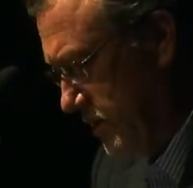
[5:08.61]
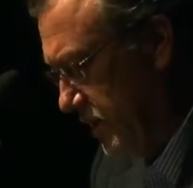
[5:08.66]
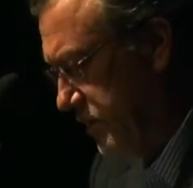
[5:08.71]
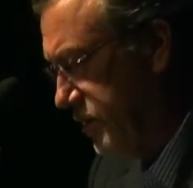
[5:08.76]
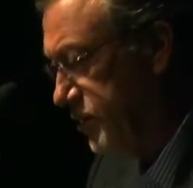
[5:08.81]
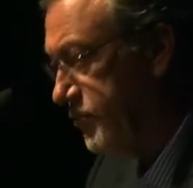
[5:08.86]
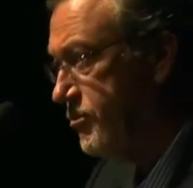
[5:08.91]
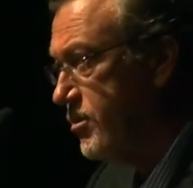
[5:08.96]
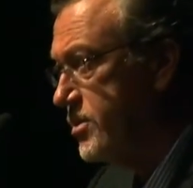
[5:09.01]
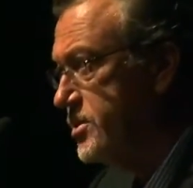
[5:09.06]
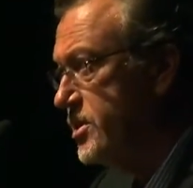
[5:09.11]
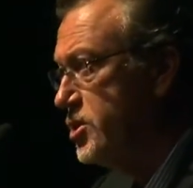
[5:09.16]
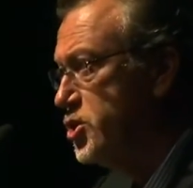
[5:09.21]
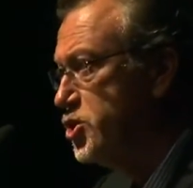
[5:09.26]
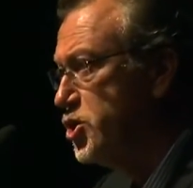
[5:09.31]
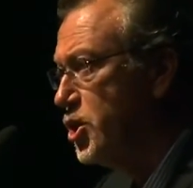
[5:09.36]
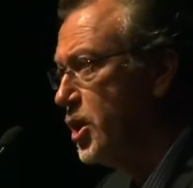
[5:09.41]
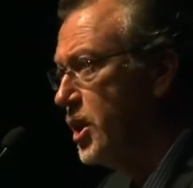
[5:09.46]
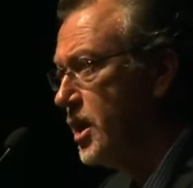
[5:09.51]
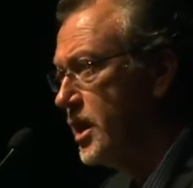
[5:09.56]
And therefore, as a
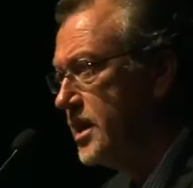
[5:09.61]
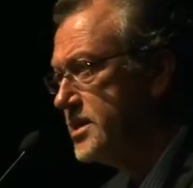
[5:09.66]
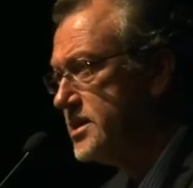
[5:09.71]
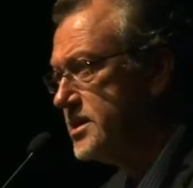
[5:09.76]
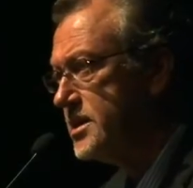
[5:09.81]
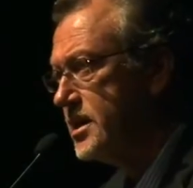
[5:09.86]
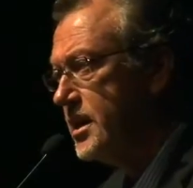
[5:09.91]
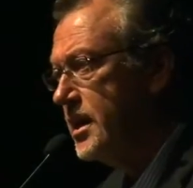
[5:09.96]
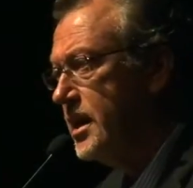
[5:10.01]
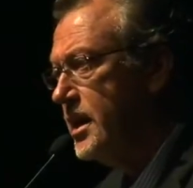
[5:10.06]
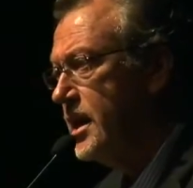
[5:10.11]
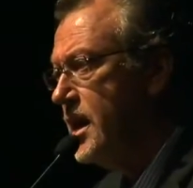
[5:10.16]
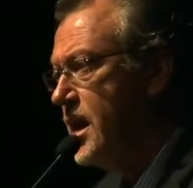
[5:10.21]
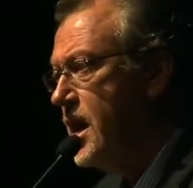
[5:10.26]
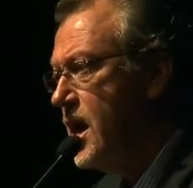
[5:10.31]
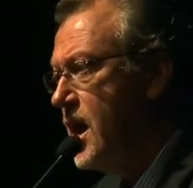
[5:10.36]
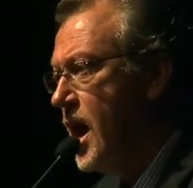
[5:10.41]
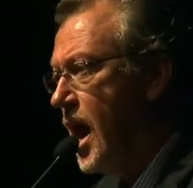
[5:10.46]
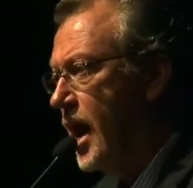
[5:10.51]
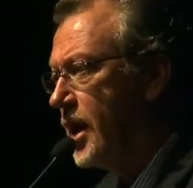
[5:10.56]
journalist,
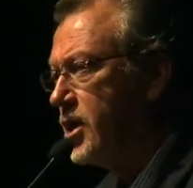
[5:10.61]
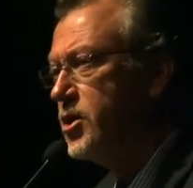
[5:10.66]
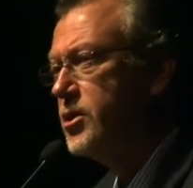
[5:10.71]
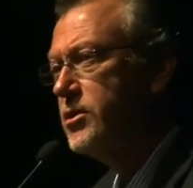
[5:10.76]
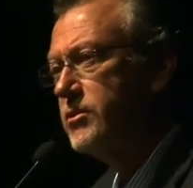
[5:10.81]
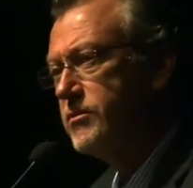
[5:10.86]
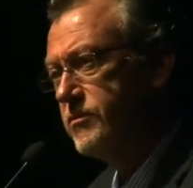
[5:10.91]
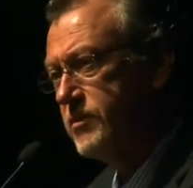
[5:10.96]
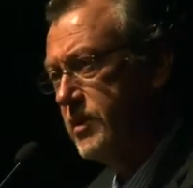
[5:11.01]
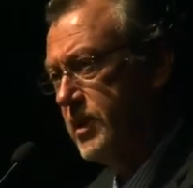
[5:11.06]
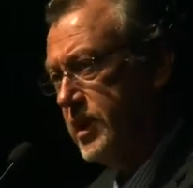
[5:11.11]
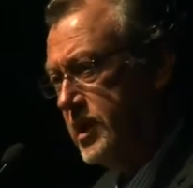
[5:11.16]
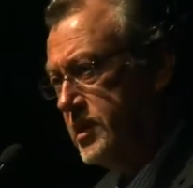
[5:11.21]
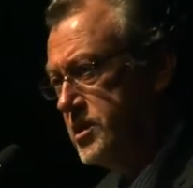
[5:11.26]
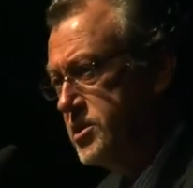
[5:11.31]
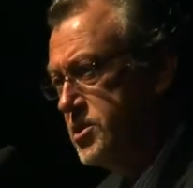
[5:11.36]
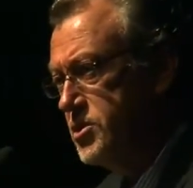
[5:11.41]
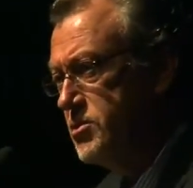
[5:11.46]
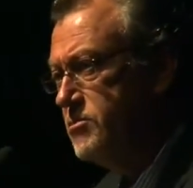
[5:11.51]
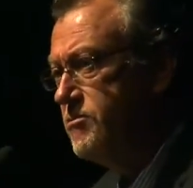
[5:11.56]
I couldn't really
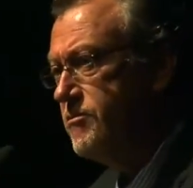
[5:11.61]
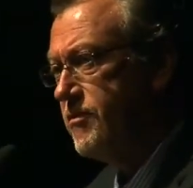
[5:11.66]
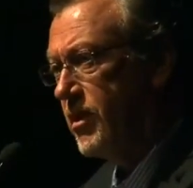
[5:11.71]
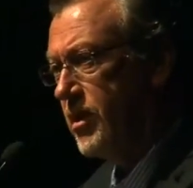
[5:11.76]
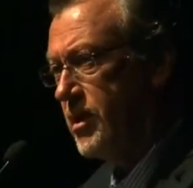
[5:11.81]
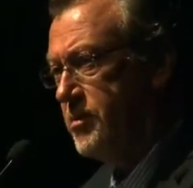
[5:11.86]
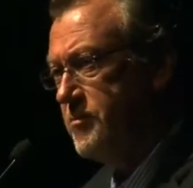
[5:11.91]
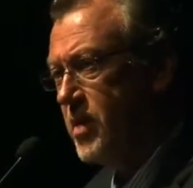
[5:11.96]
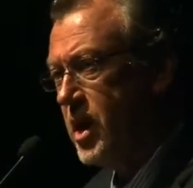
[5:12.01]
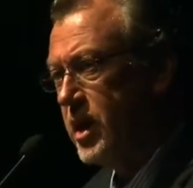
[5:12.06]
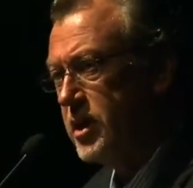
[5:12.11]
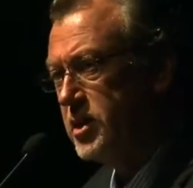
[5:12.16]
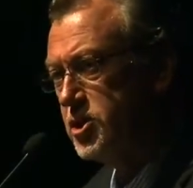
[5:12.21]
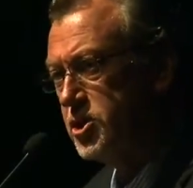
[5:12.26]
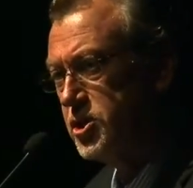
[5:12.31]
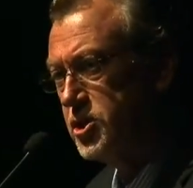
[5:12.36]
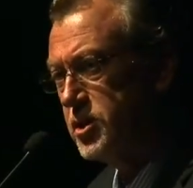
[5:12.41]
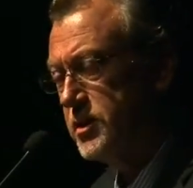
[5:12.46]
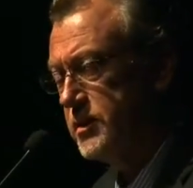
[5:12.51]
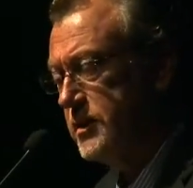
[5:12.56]
do very
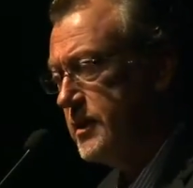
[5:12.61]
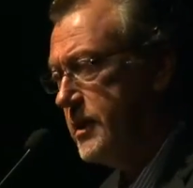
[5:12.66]
much.